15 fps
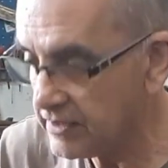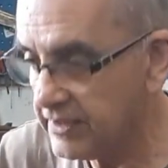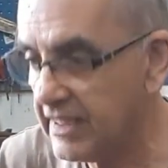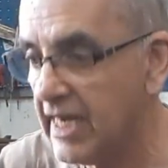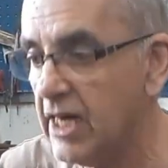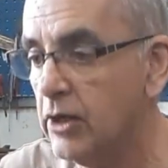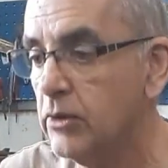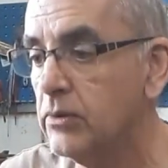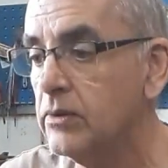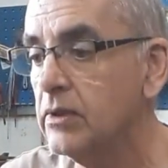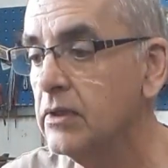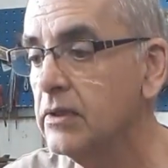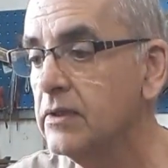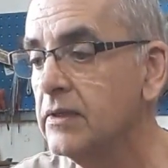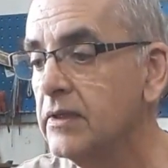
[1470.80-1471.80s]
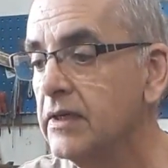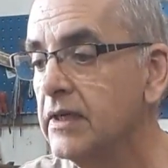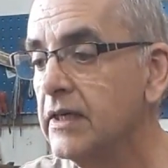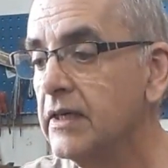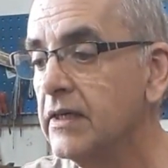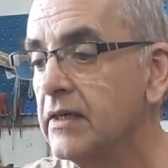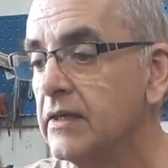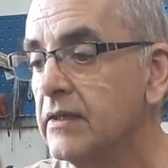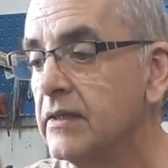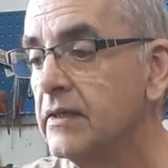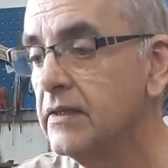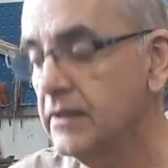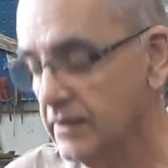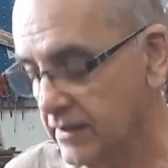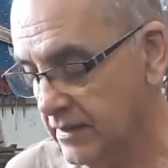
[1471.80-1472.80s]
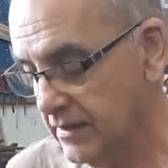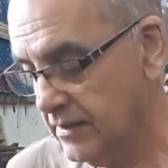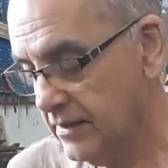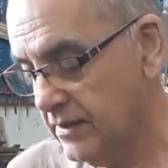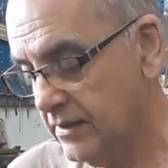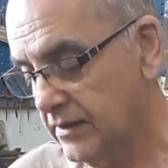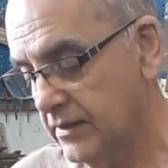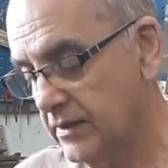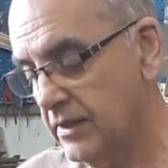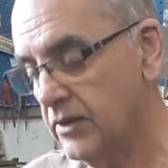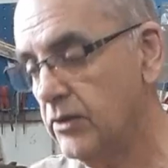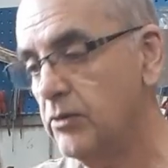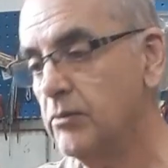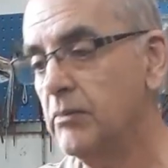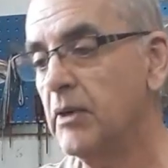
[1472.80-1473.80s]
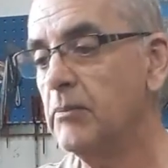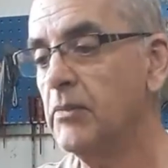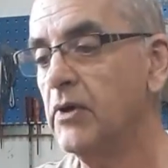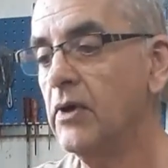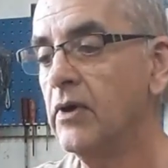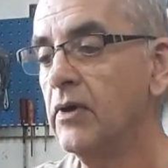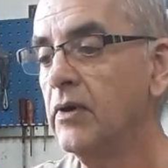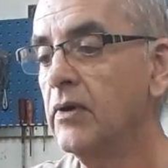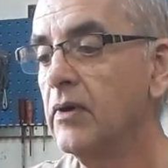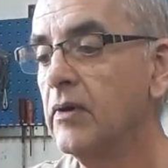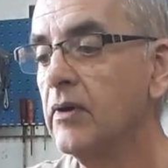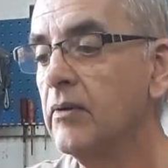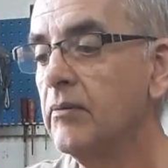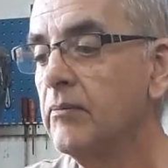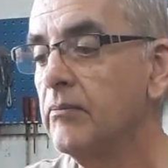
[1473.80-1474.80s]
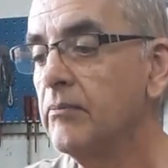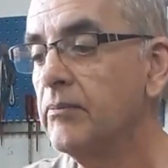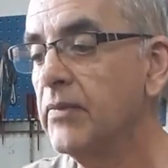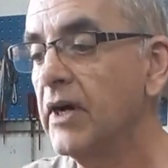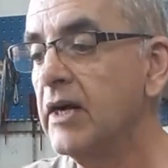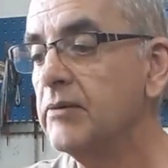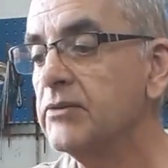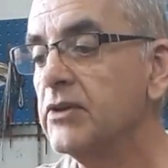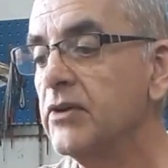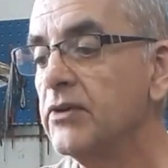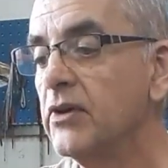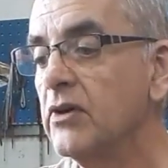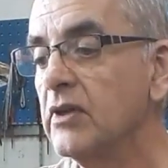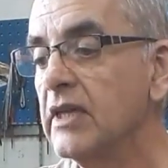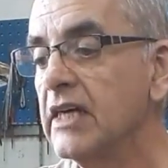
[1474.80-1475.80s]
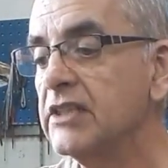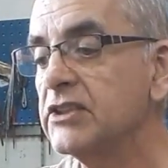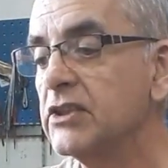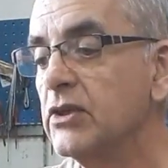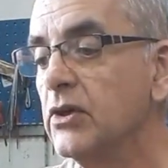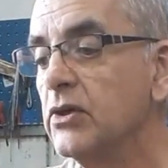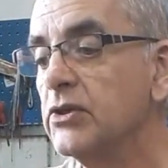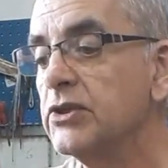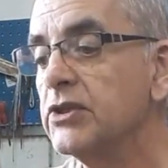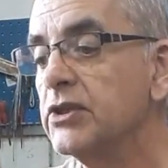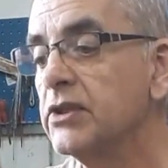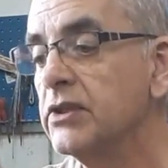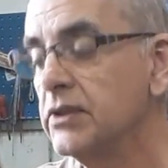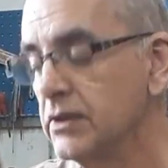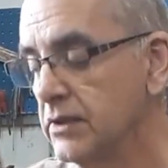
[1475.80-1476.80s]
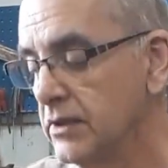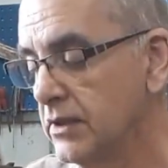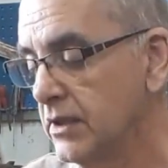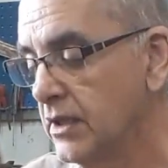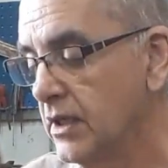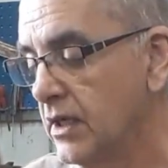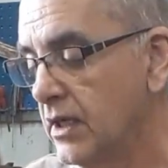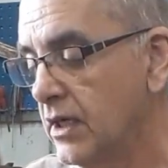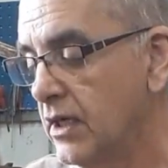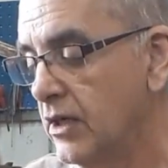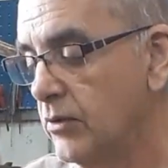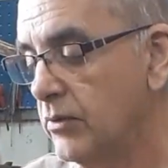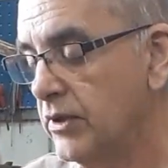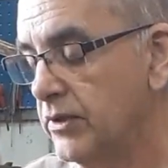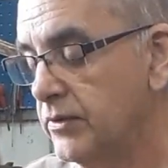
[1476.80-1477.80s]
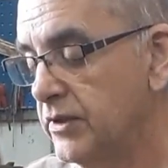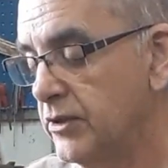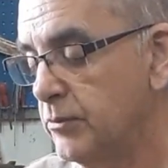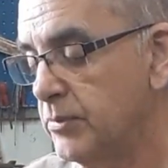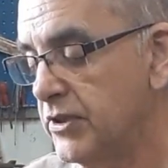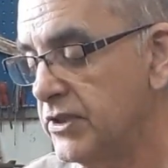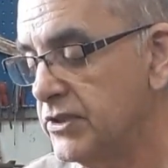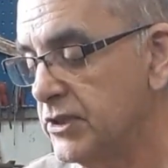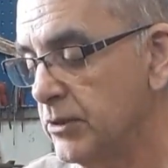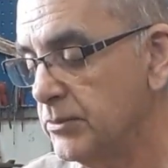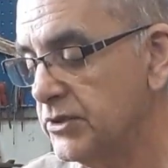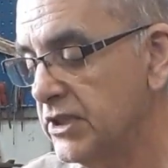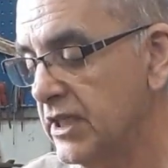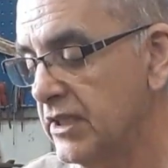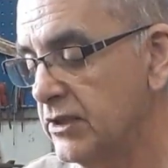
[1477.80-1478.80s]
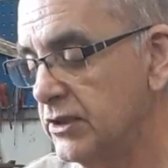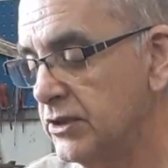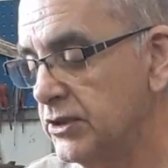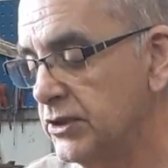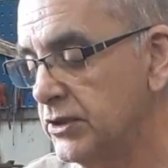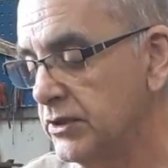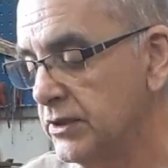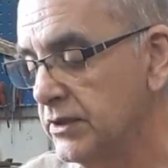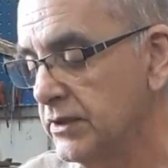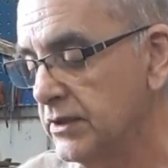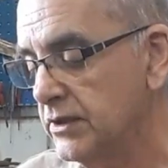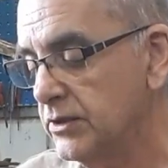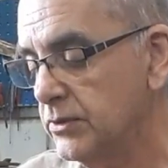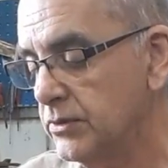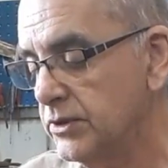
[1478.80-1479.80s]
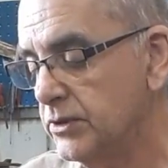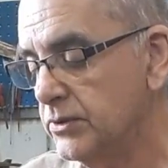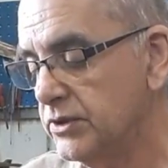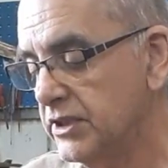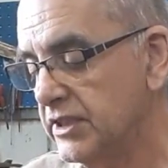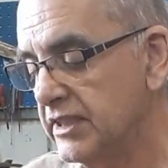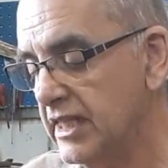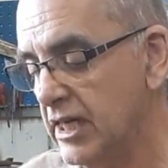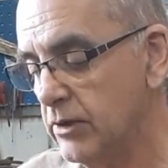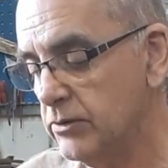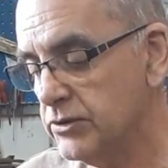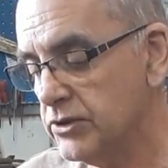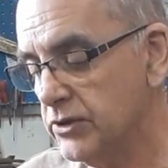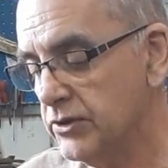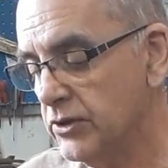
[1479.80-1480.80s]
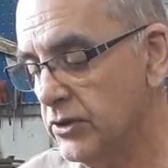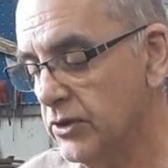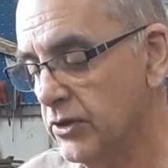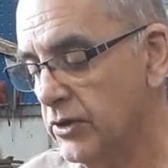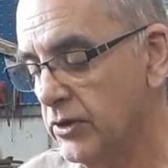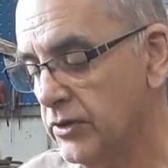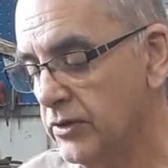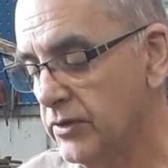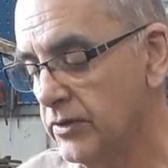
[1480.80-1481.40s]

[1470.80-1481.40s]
dowel here. Now you remember, perhaps on your last course where you did the pit stop challenge, you were using dowels on your